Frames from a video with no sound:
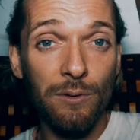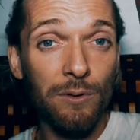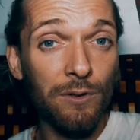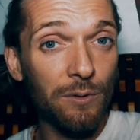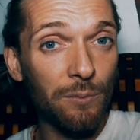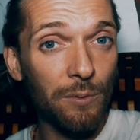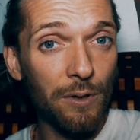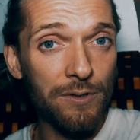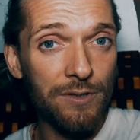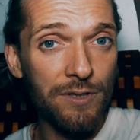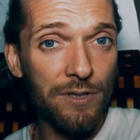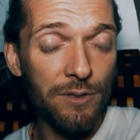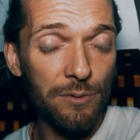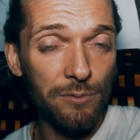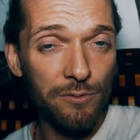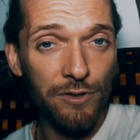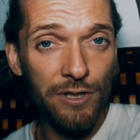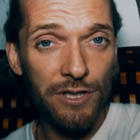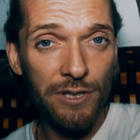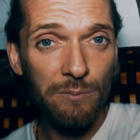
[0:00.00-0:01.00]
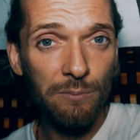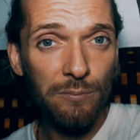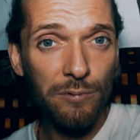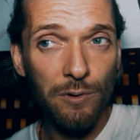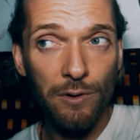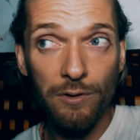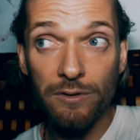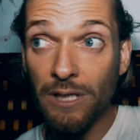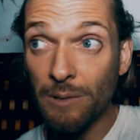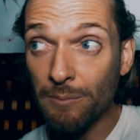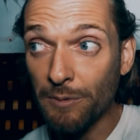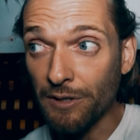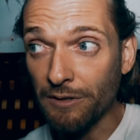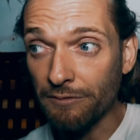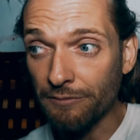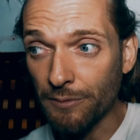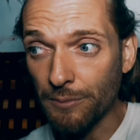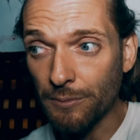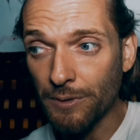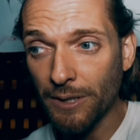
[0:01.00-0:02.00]
go towards the nutrition program and the
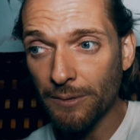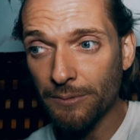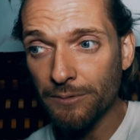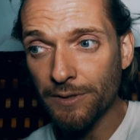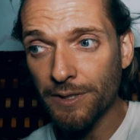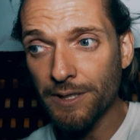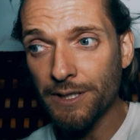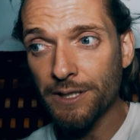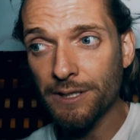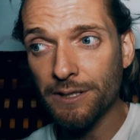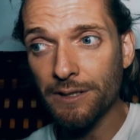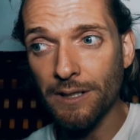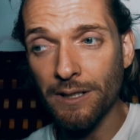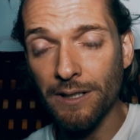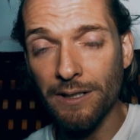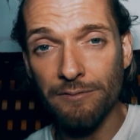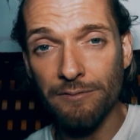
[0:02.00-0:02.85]
food outreach uh,